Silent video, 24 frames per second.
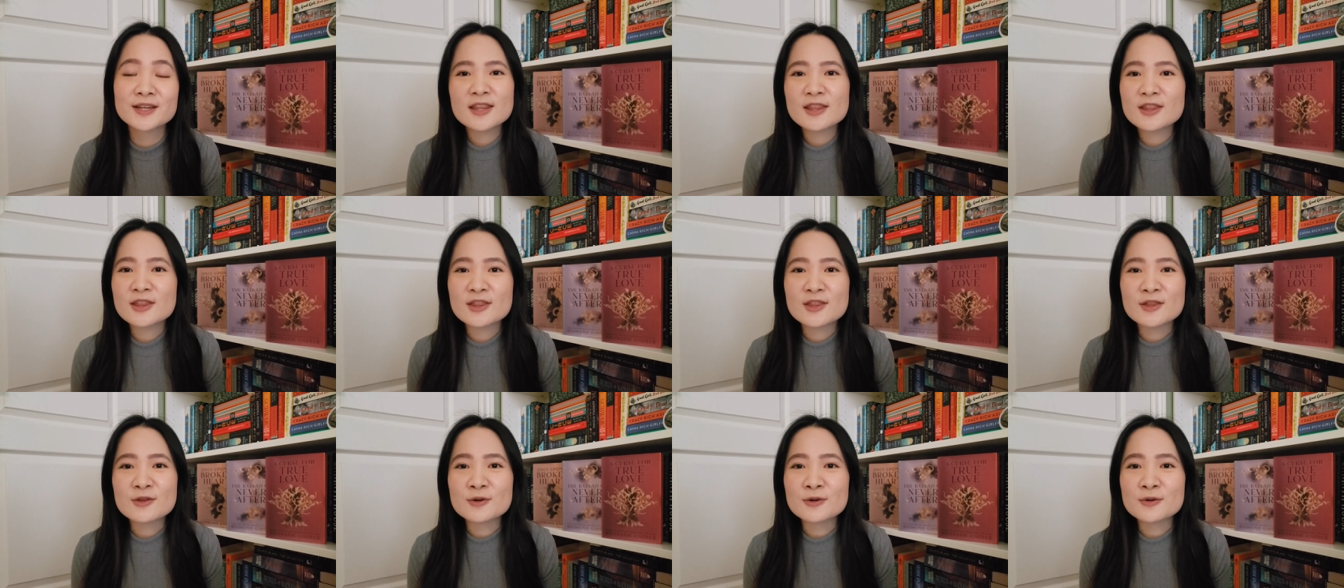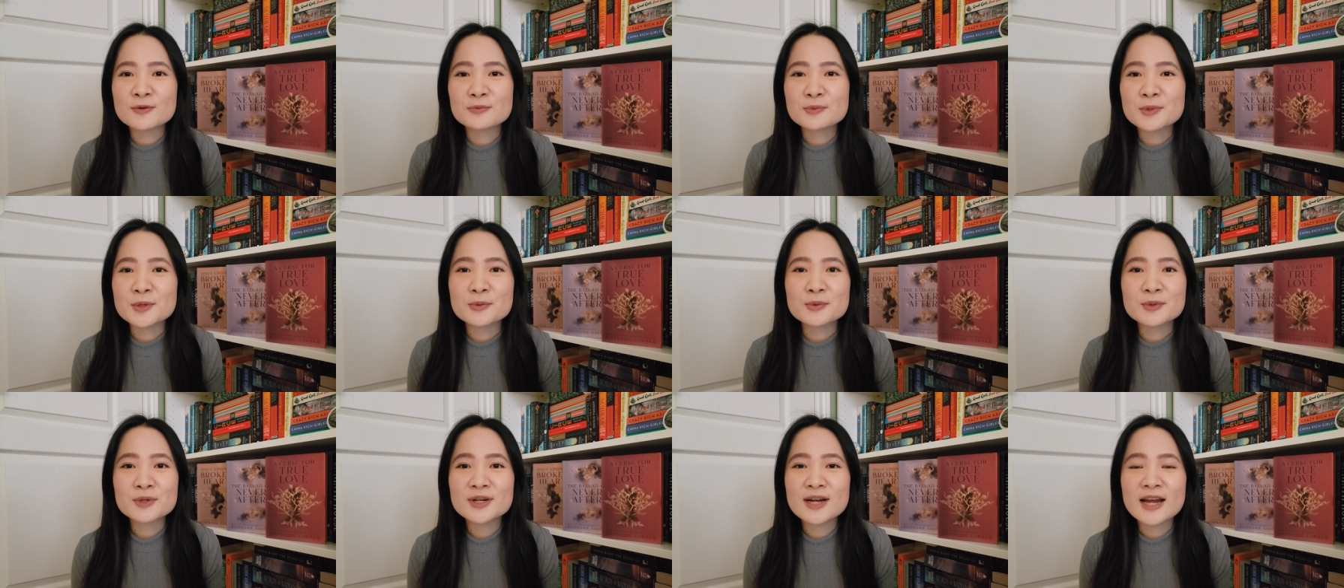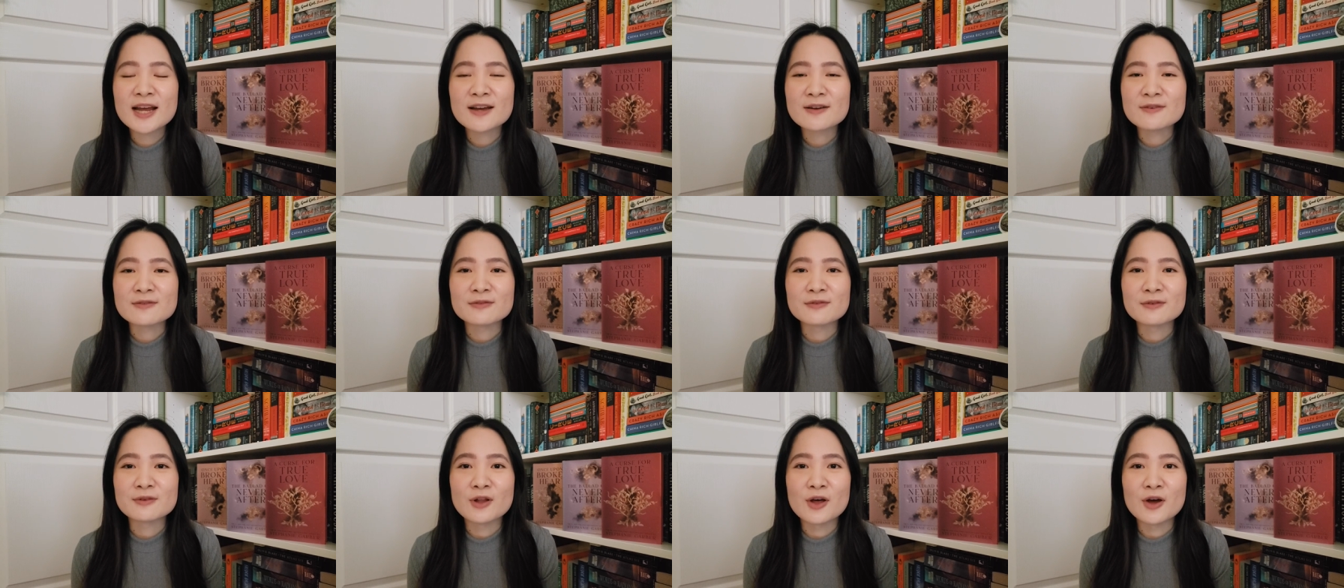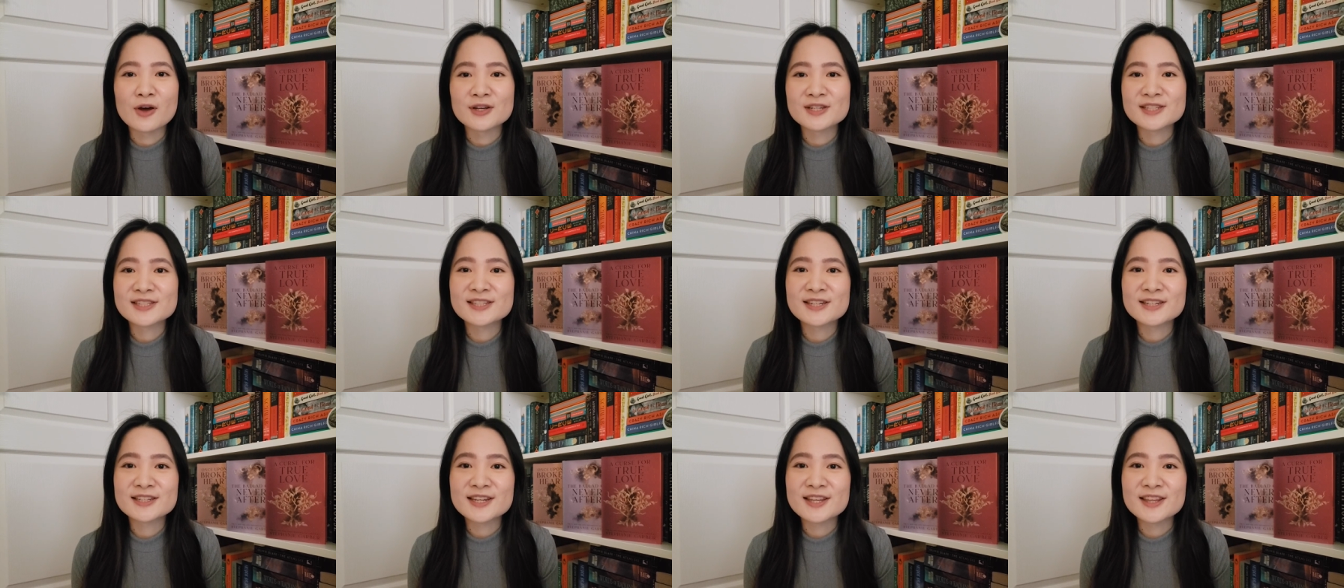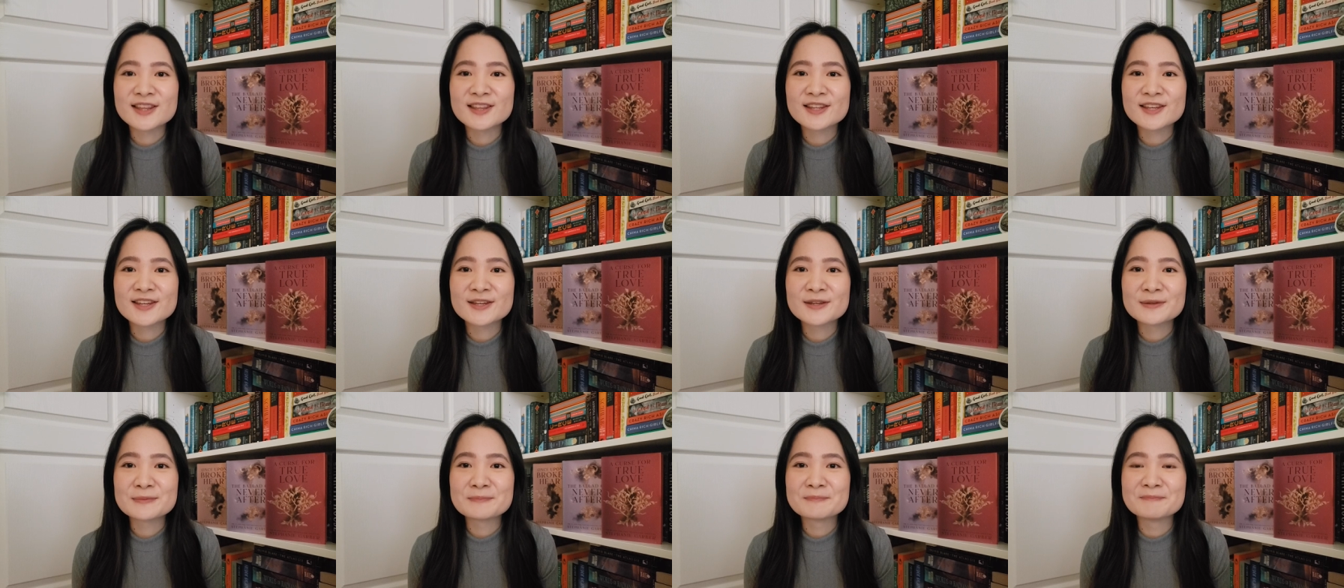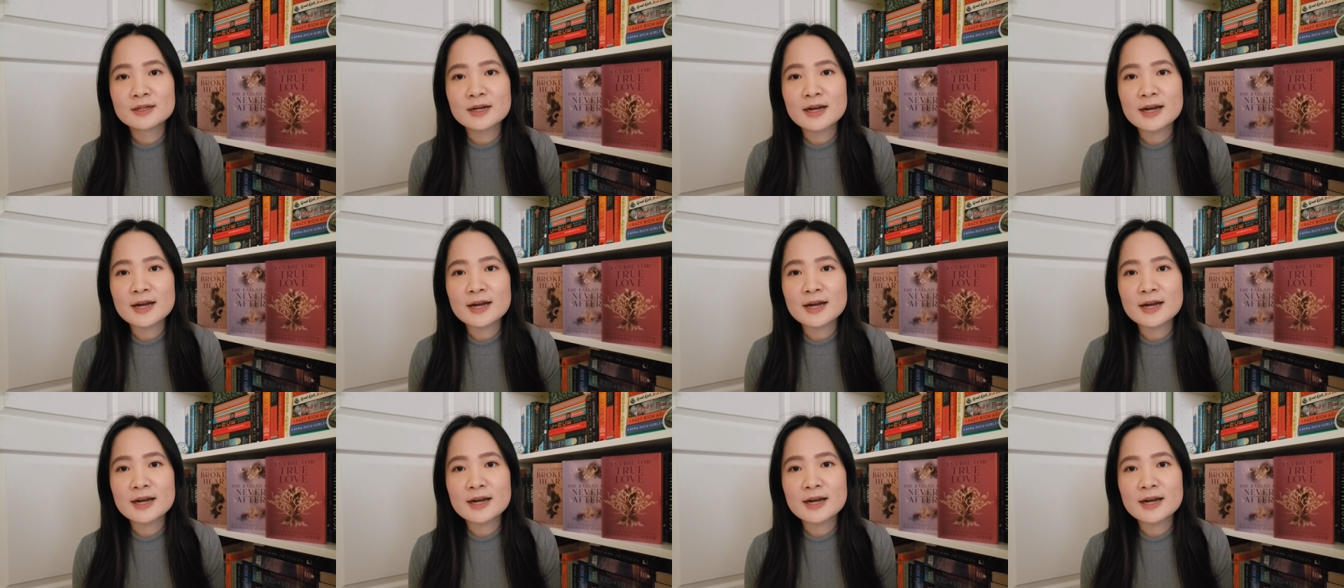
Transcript: there we wouldn't have lost anything.